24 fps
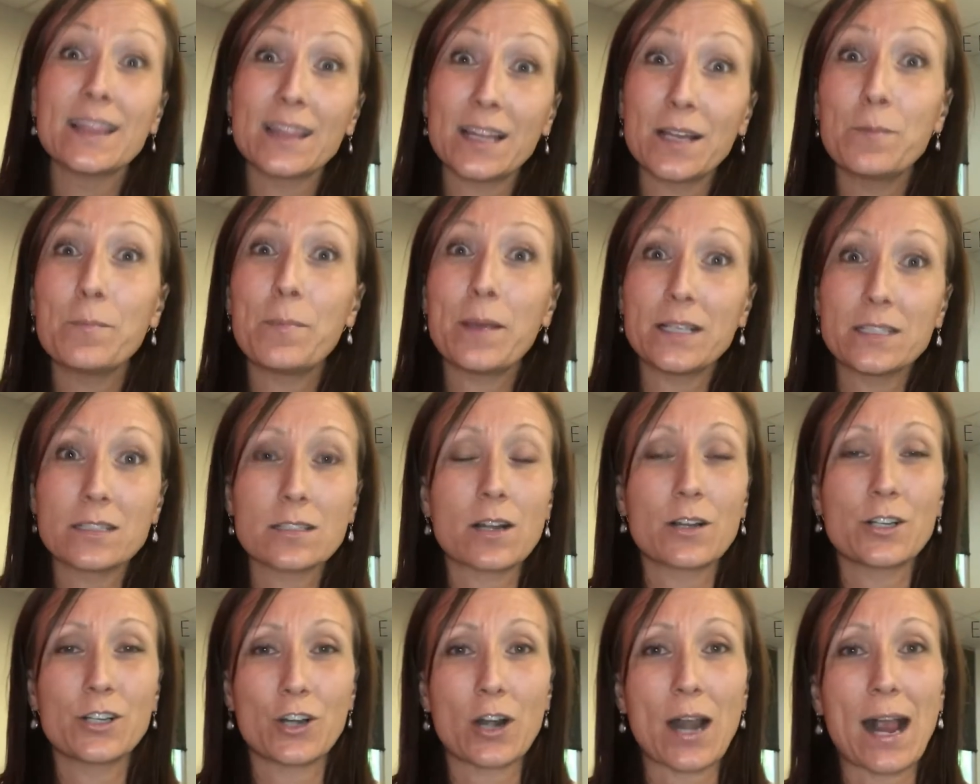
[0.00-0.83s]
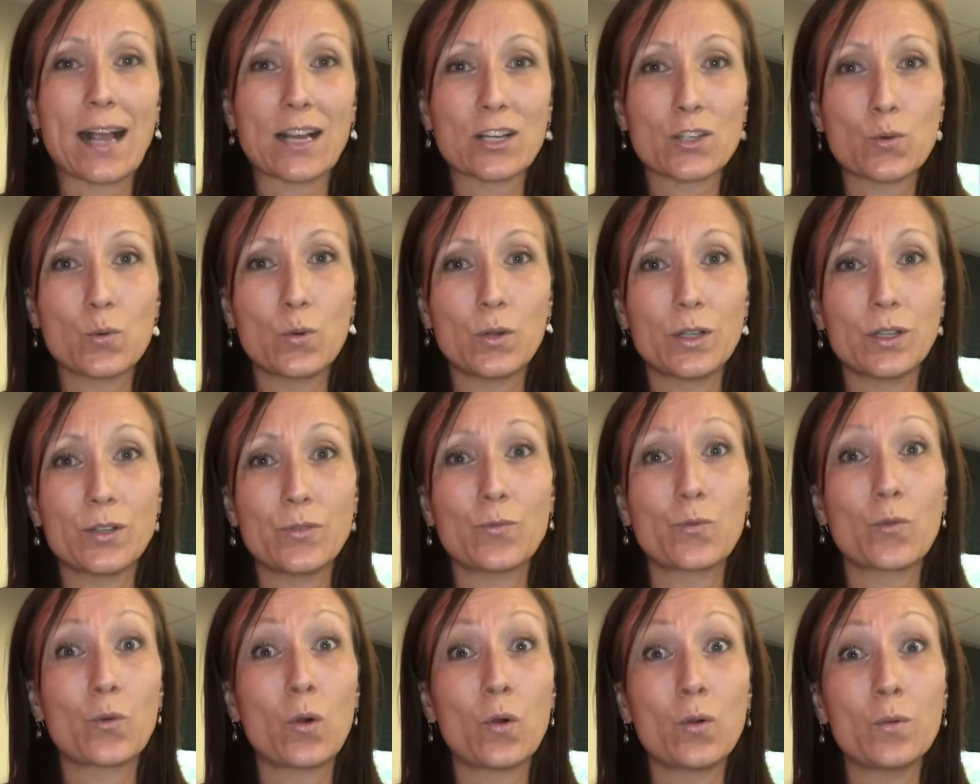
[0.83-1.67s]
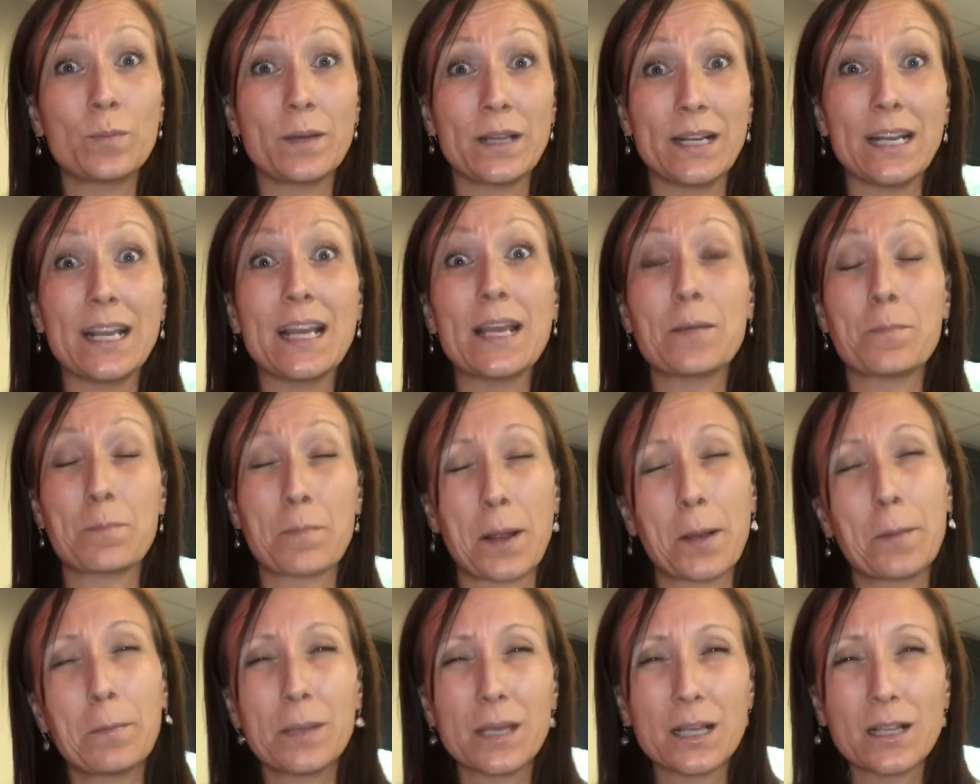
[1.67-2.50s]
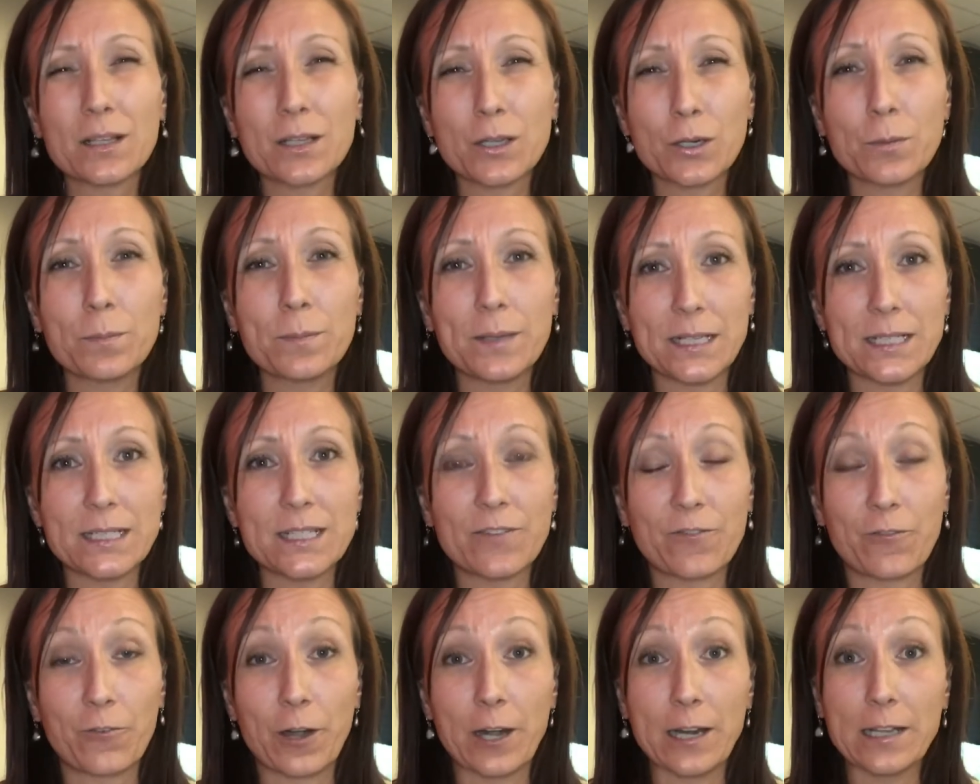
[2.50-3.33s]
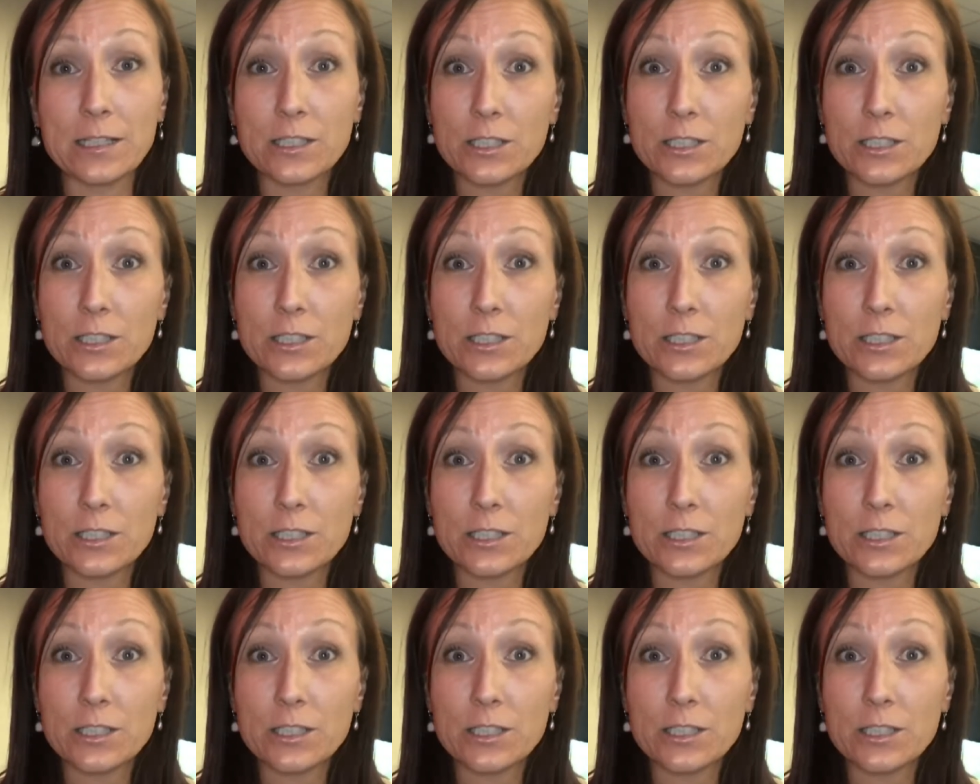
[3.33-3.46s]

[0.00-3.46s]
then based on your actual enrollment, it might be a little bit different.